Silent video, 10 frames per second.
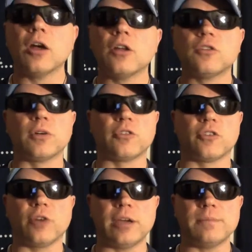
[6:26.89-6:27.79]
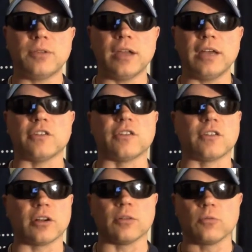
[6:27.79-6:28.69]
Twitter's a great place to
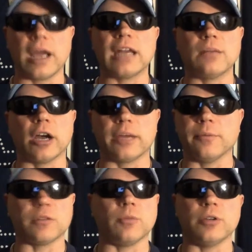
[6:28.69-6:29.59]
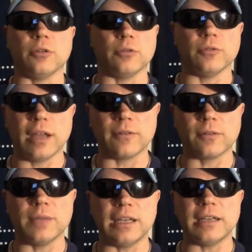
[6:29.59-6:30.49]
start a random argument with someone you'll never
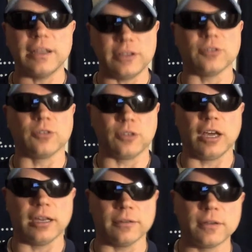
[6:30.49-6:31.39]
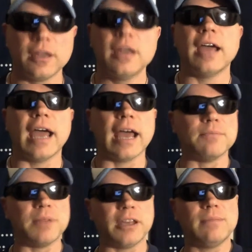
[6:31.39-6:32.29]
meet in your life.
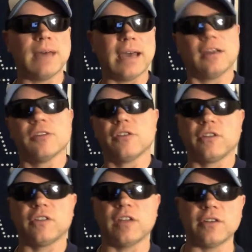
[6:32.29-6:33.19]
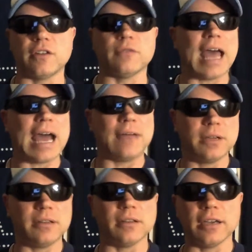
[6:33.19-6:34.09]
And piggybacking on the success of At
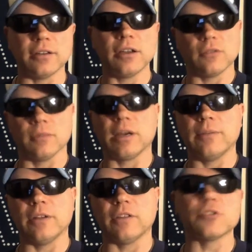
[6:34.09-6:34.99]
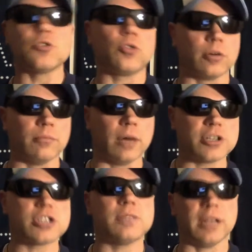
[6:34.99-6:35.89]
Midnight from Comedy Central or
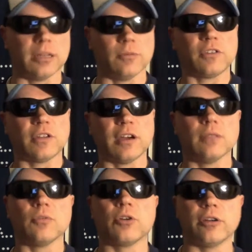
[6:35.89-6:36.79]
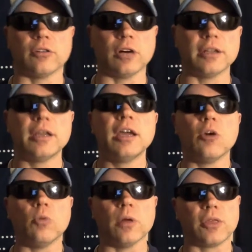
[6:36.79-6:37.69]
Much, depending on which side of the border you're on,
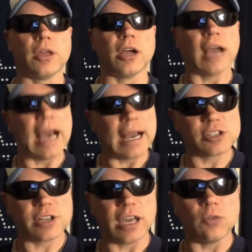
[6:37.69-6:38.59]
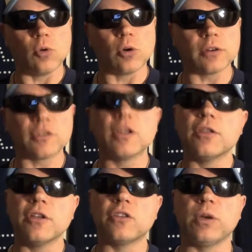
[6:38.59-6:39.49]
with their hashtag wars,
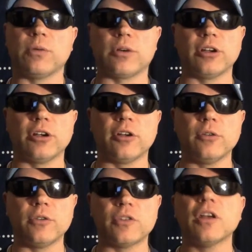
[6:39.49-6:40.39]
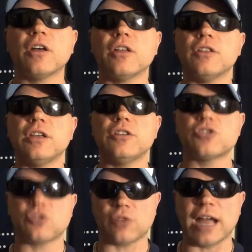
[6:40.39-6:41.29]
this week we're going to introduce the
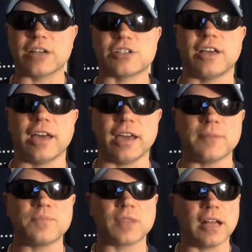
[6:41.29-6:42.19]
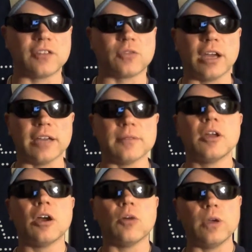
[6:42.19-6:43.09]
Trashtag. That's right.
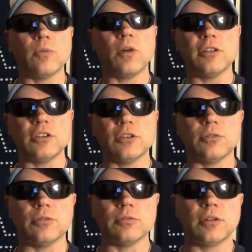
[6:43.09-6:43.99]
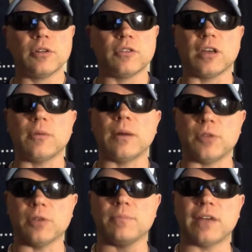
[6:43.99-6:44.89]
We want you to come up
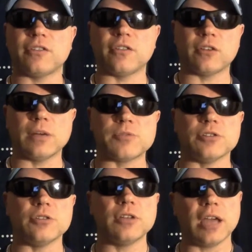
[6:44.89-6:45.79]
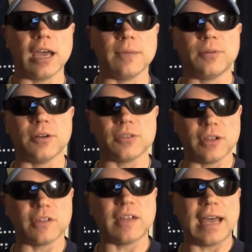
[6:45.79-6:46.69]
with your best description and put
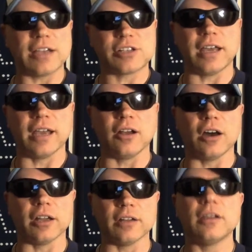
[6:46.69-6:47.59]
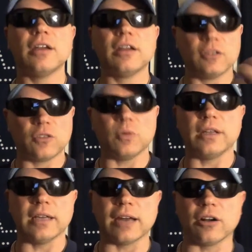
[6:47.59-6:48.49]
this hashtag on it,
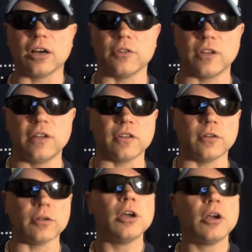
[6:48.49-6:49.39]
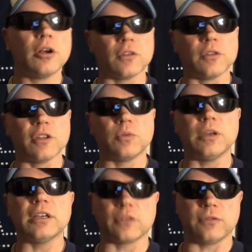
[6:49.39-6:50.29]
tweeting at Argos Endzone. So this
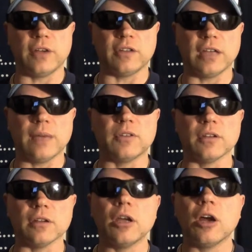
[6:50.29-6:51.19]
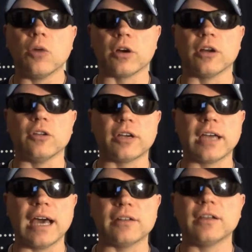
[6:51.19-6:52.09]
week, because they're facing Edmonton, we're going to look
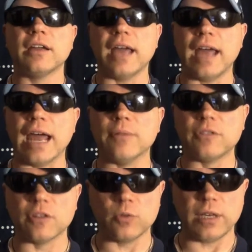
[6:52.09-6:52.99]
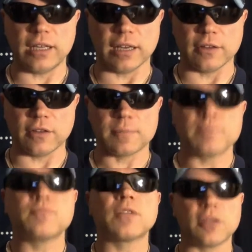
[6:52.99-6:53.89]
at Edmonton weekends.
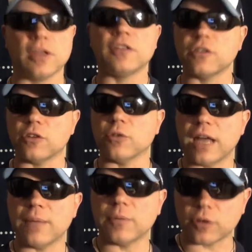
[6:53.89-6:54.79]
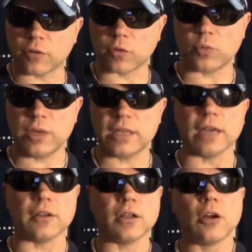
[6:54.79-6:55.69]
Things to do in Edmonton over the
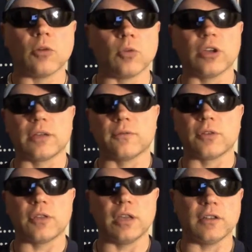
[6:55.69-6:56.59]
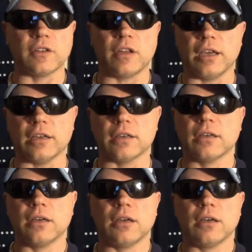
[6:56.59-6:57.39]
weekend. We're looking for things like